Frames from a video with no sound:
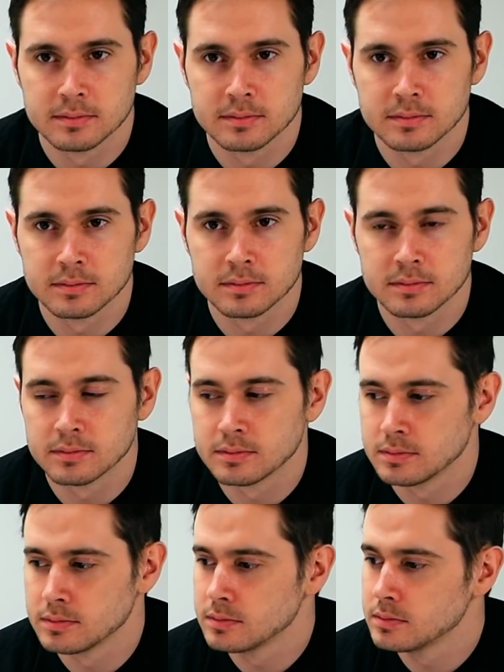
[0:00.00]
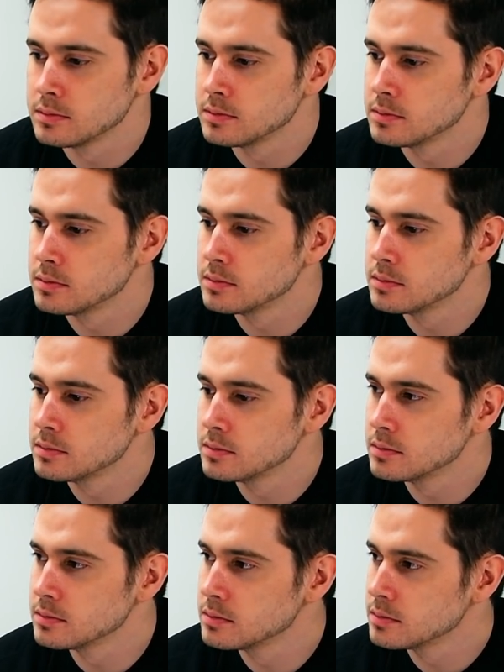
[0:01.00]

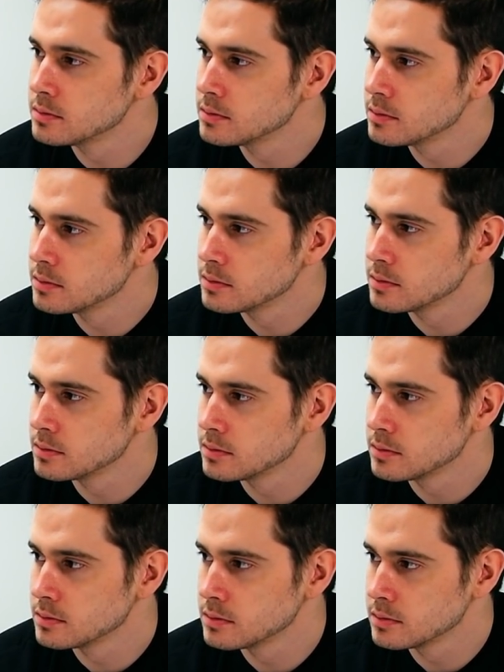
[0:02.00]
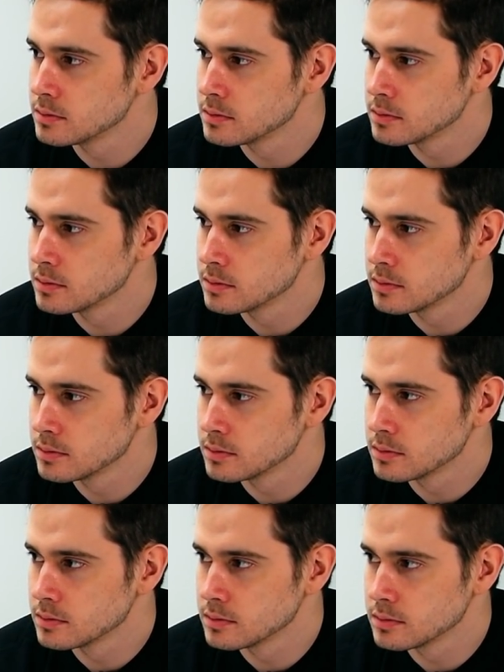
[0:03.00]

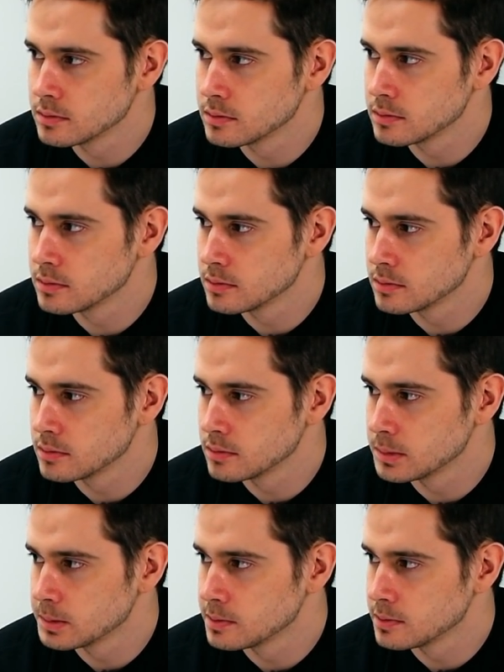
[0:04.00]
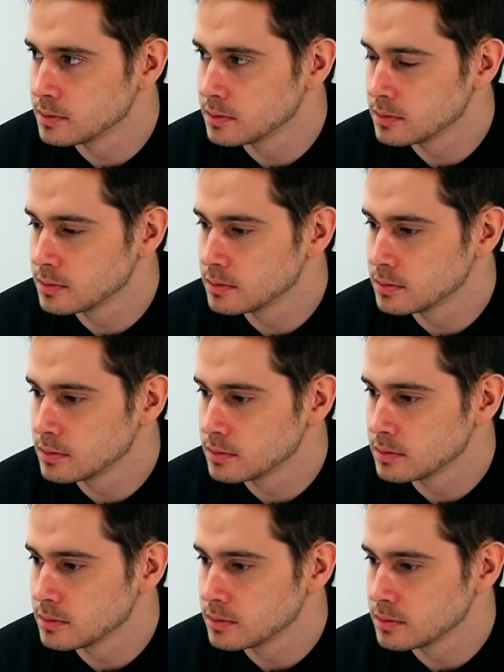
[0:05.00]

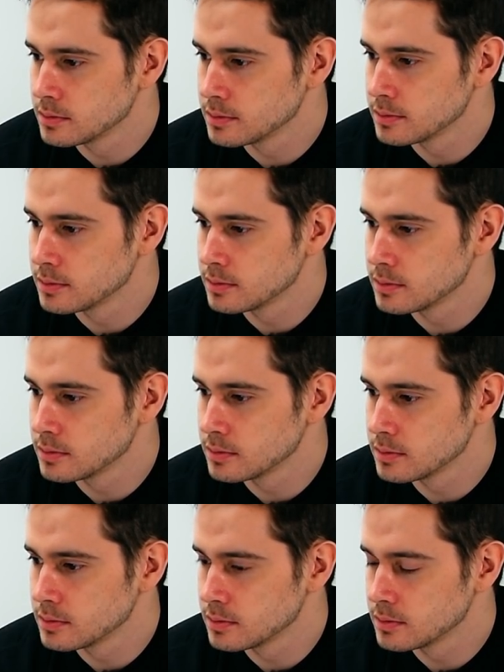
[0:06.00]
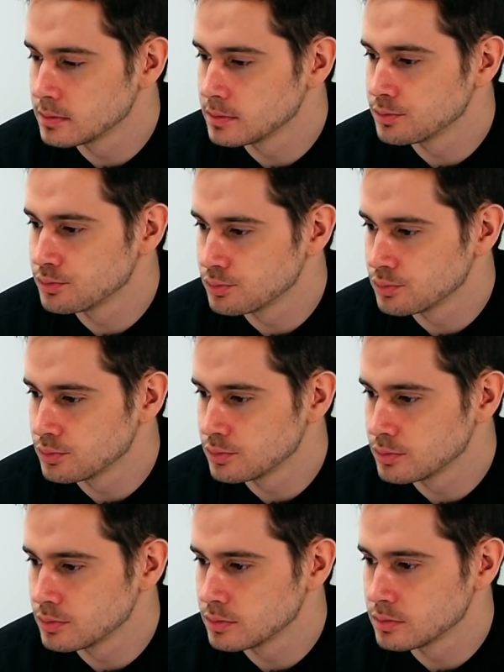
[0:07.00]
(silent)